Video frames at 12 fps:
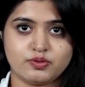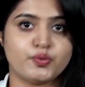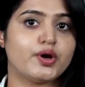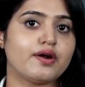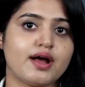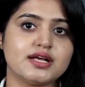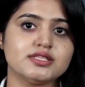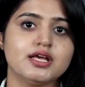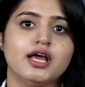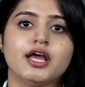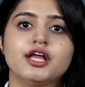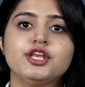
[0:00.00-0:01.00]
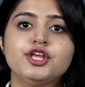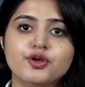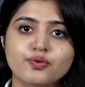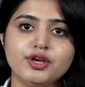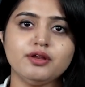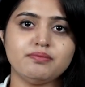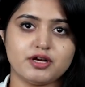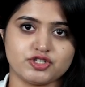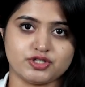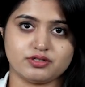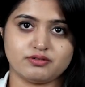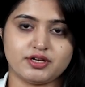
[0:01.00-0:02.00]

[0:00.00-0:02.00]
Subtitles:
Whereas in union budget,